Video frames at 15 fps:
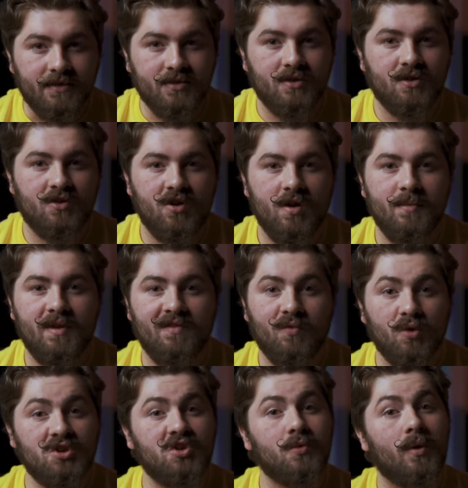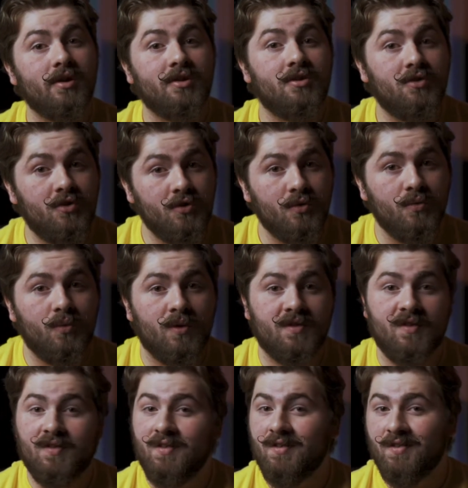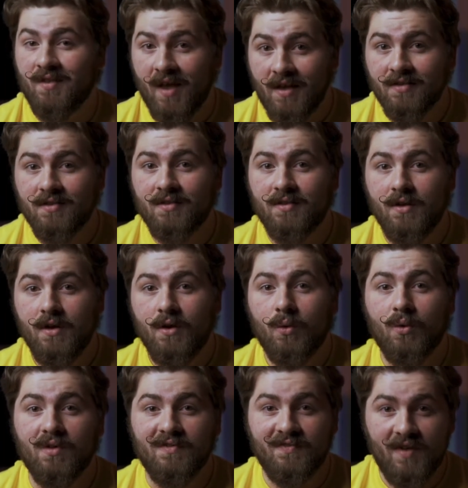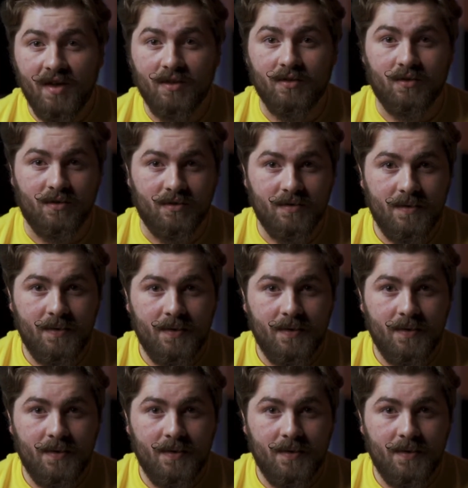to determine if what you wanted to do was a success or a failure.